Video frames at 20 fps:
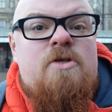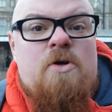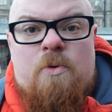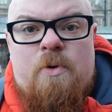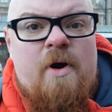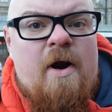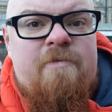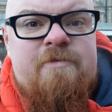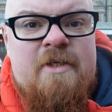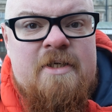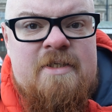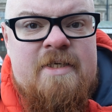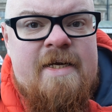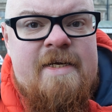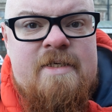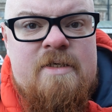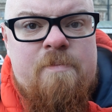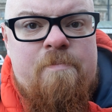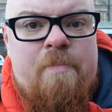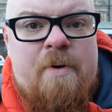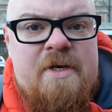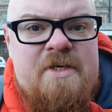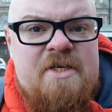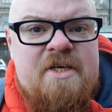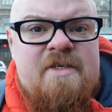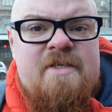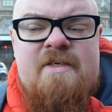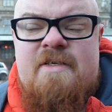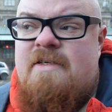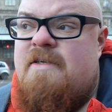So we're off to see some
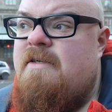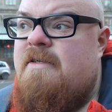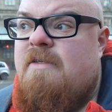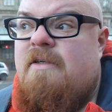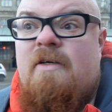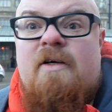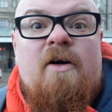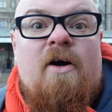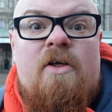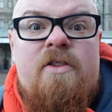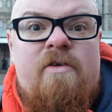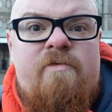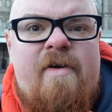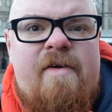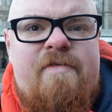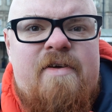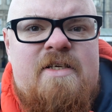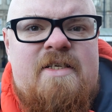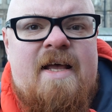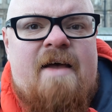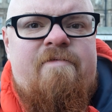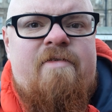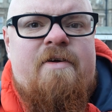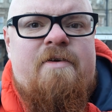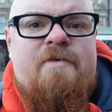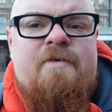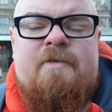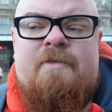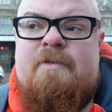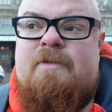bridges on the River
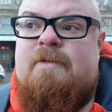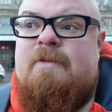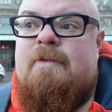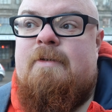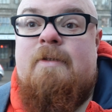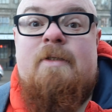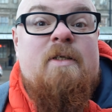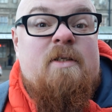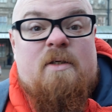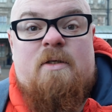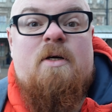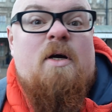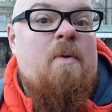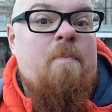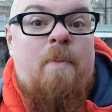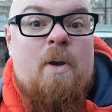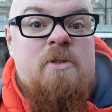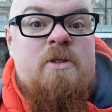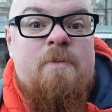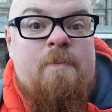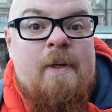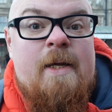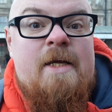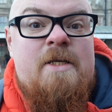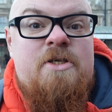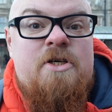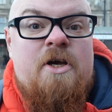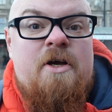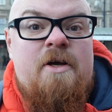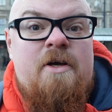Severn, and possibly a
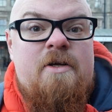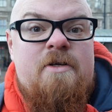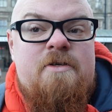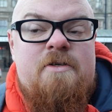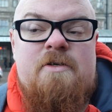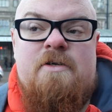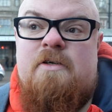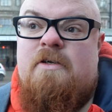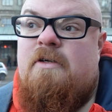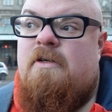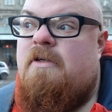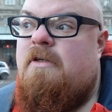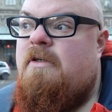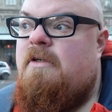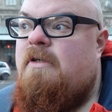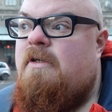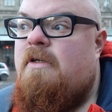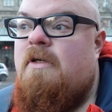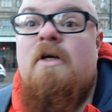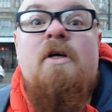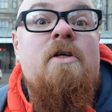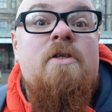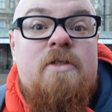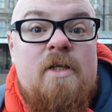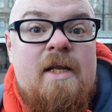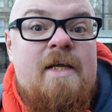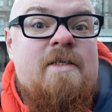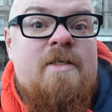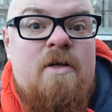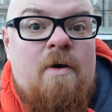church.
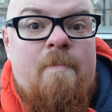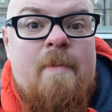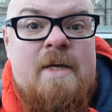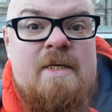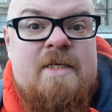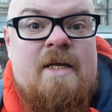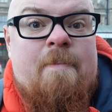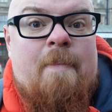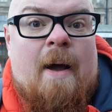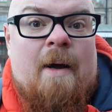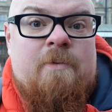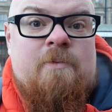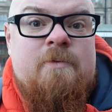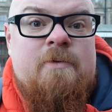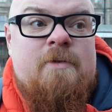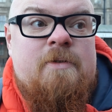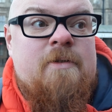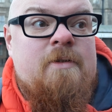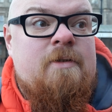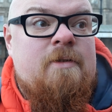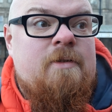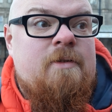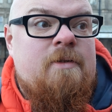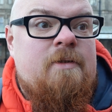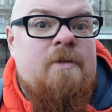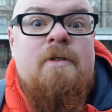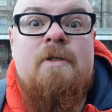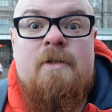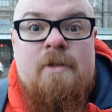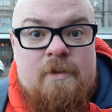So let's stop messing about,
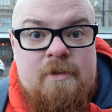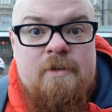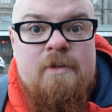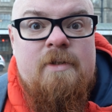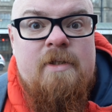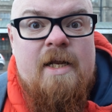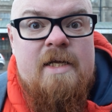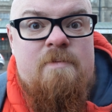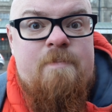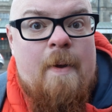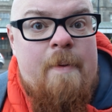and let's